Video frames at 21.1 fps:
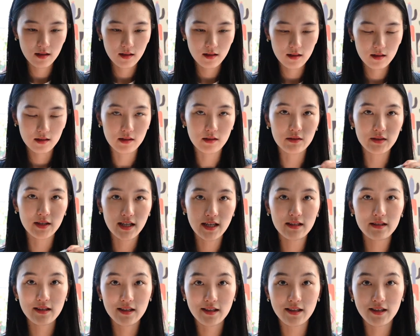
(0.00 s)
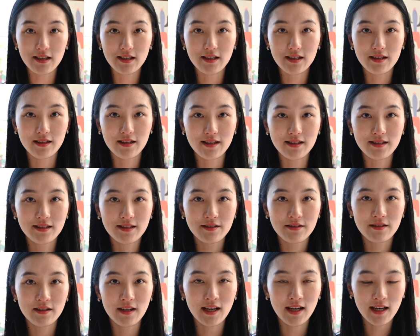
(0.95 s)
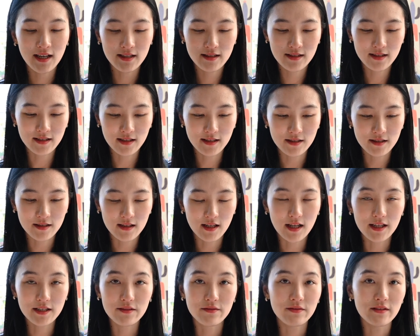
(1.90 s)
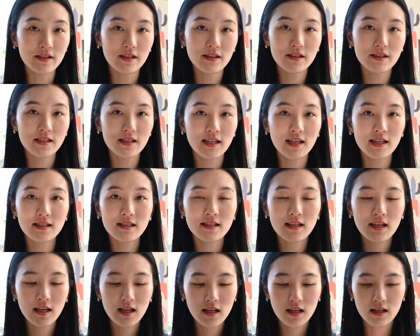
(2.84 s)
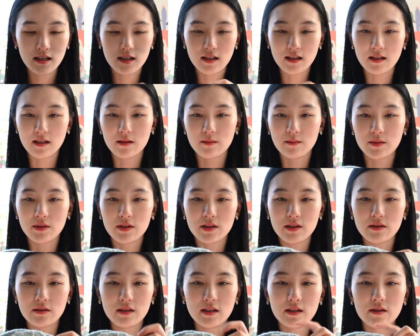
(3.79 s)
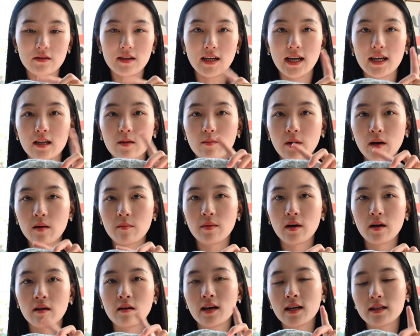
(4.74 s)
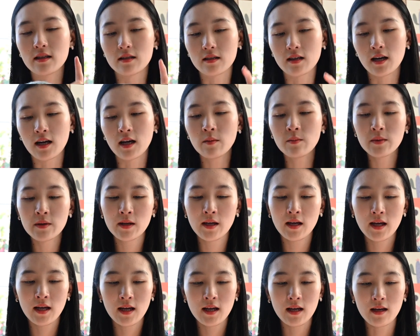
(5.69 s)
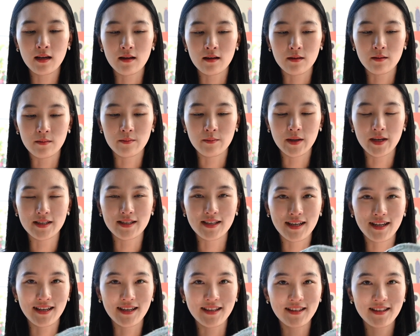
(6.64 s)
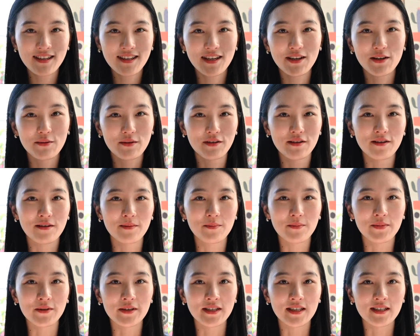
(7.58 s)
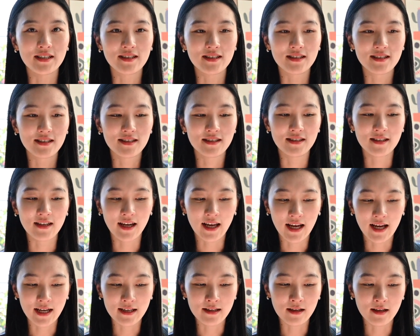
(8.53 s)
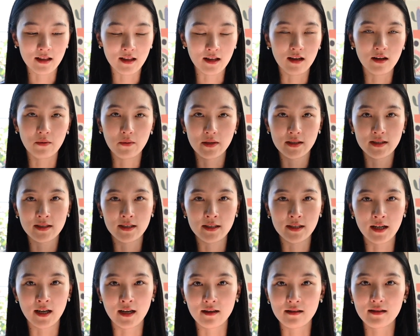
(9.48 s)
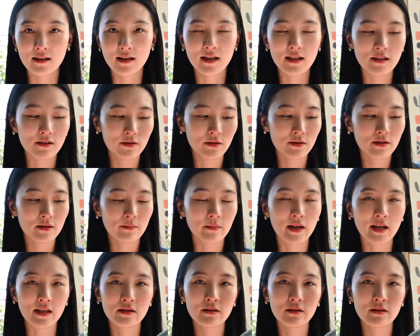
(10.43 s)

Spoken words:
So technically this hat is not finished yet. You still need to add a pom-pom at the top. But I think I will bring the hat along with the yarn that I used back